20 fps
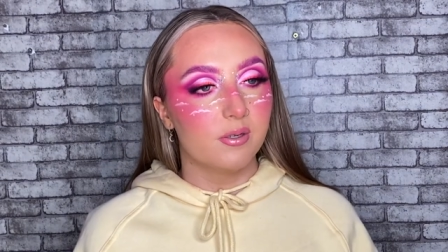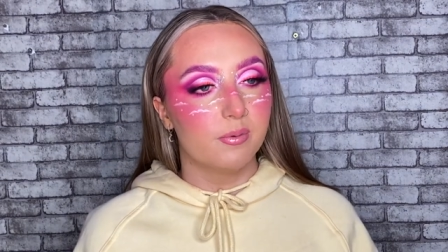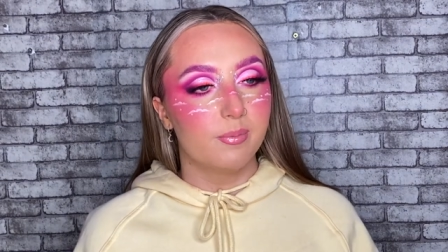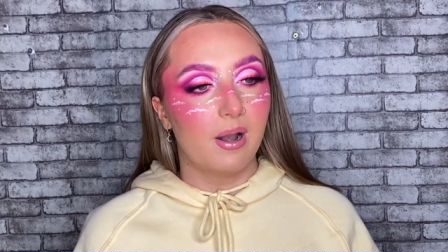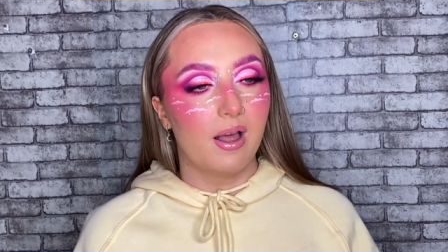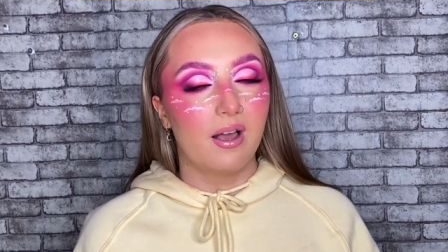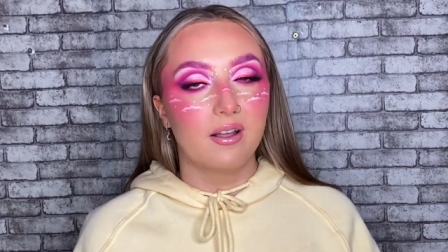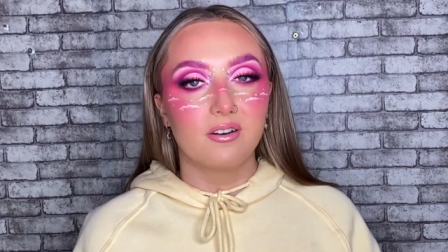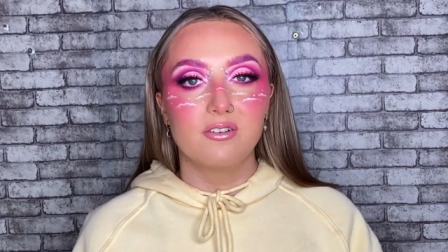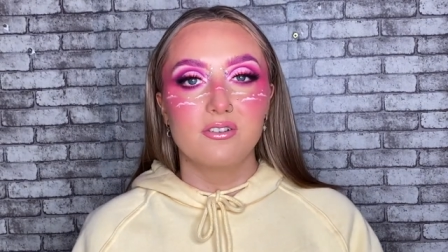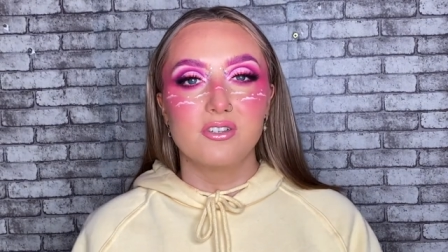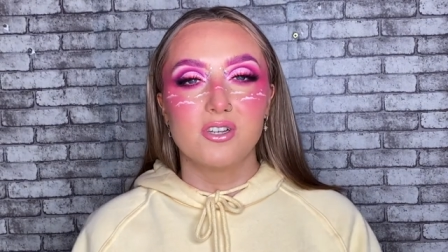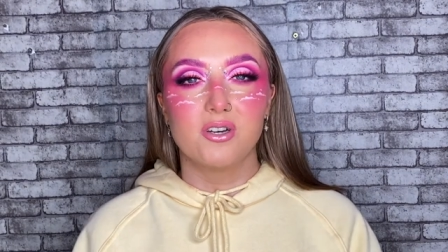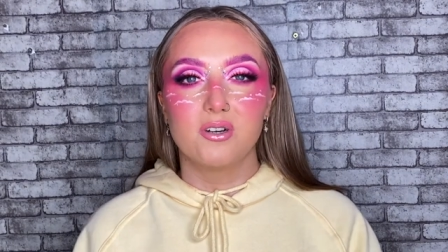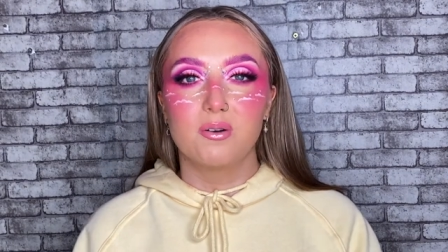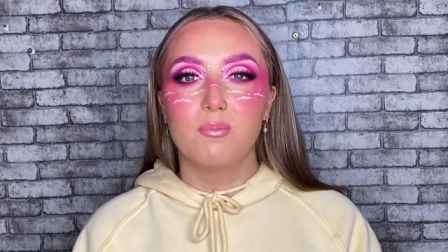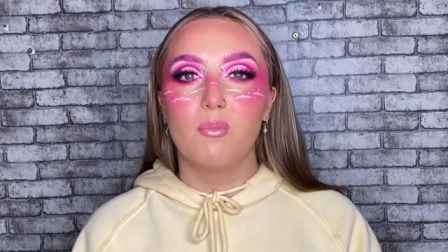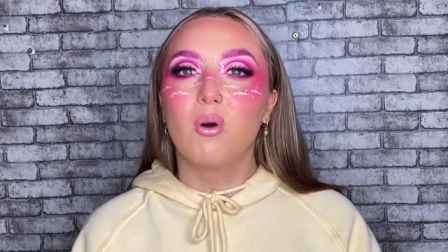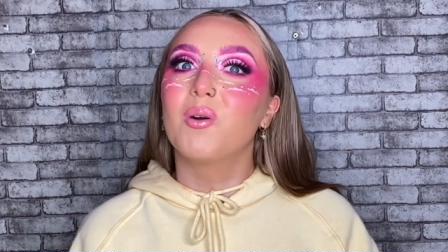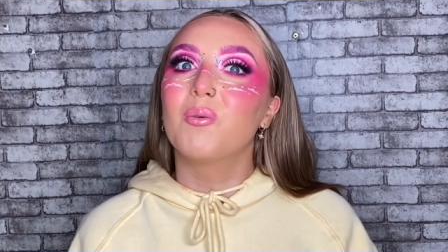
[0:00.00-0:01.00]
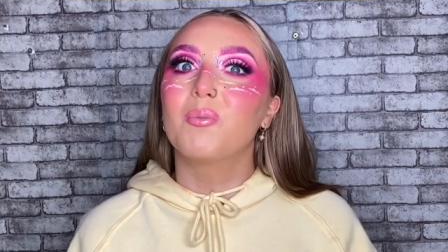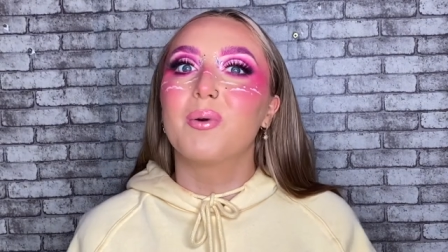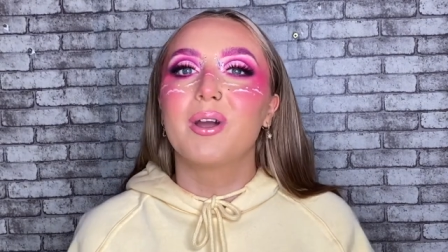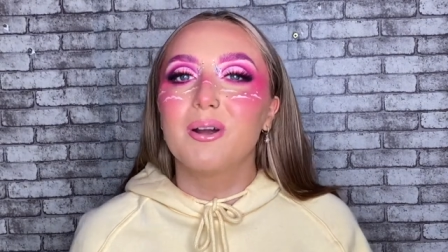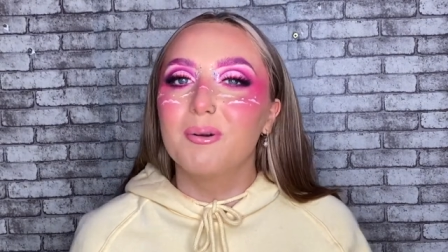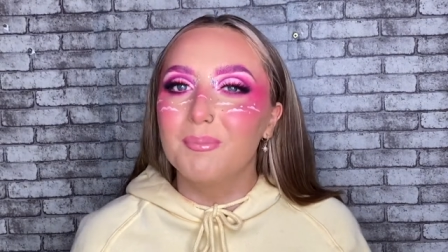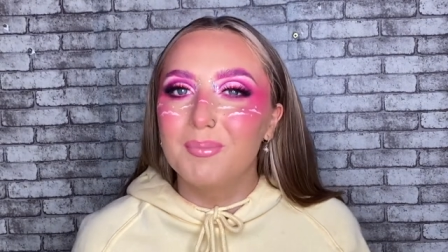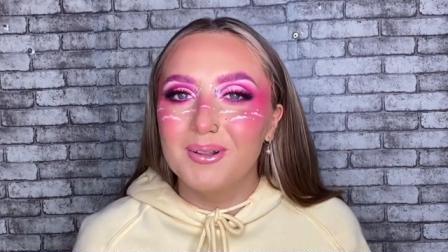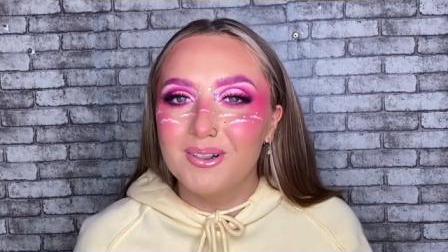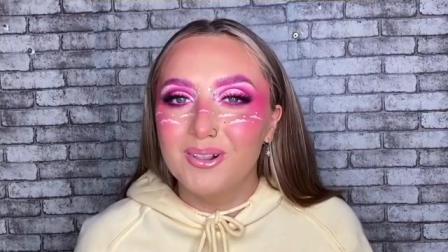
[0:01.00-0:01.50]
plan on doing a more
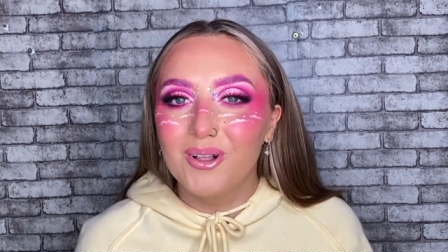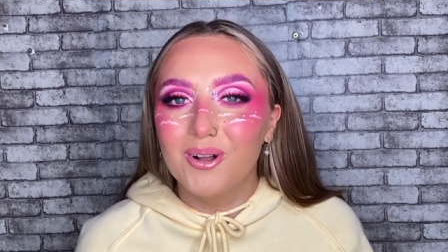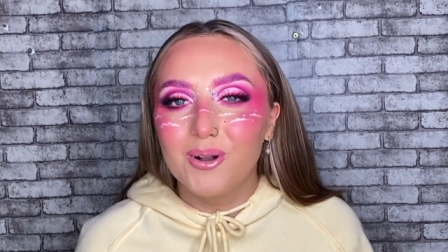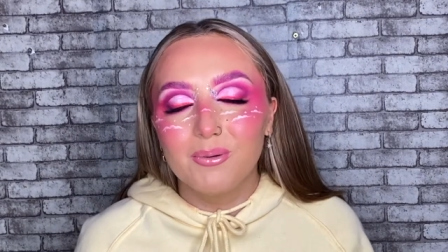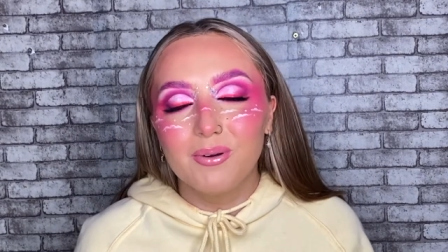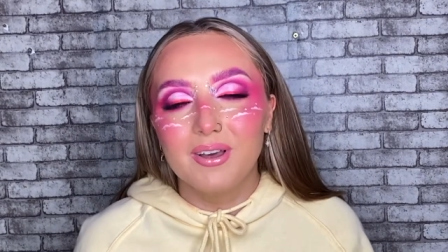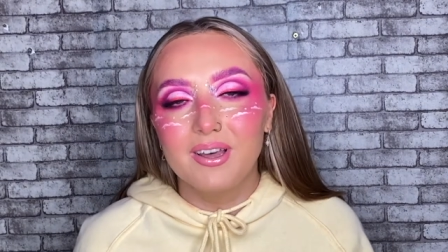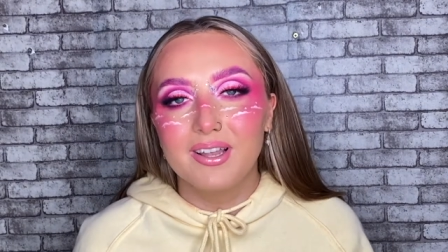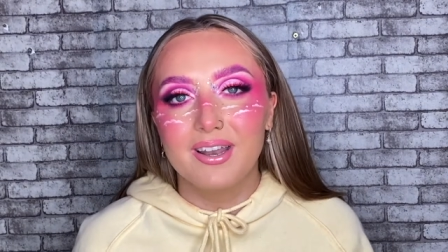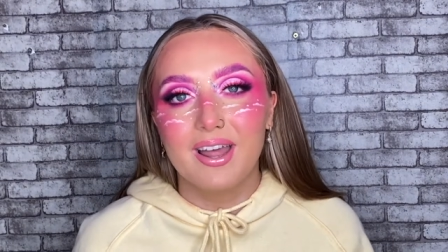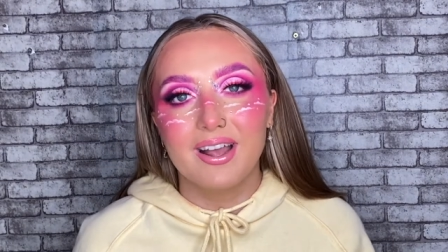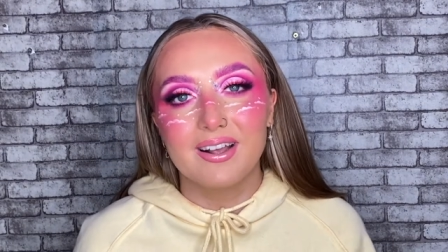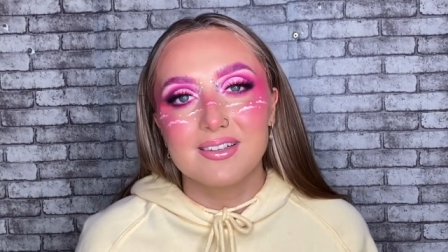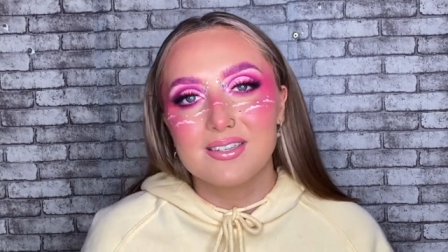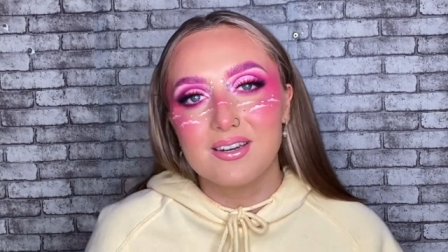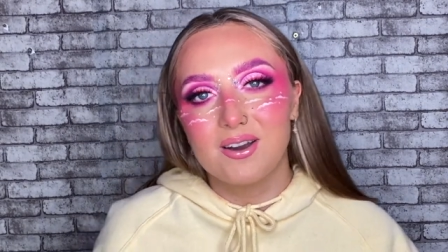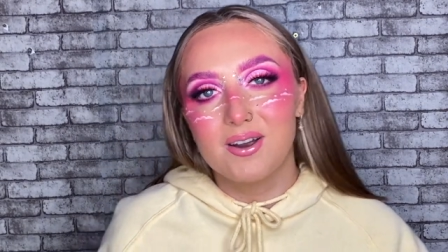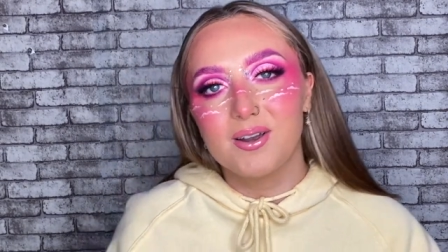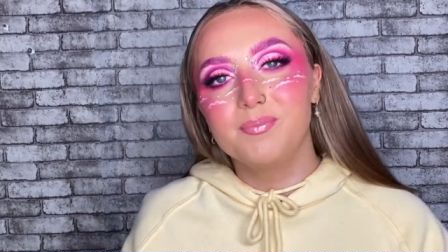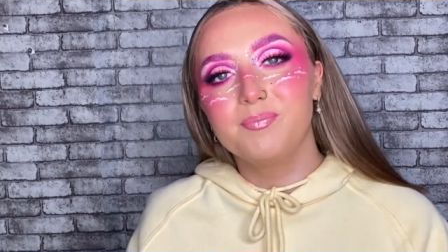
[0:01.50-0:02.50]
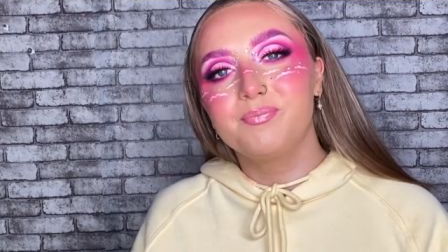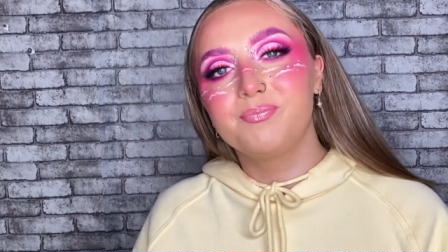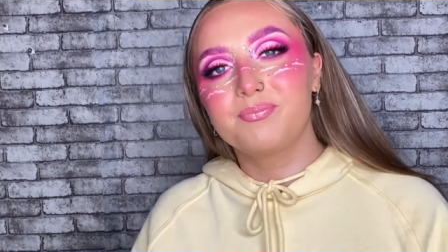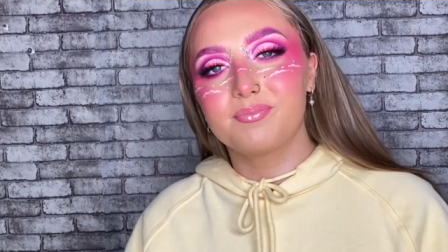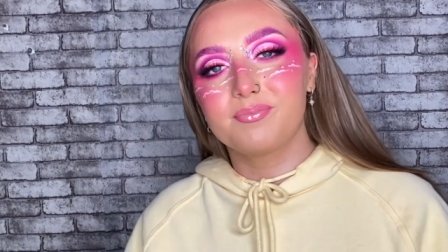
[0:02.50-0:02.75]
wearable look with it next time.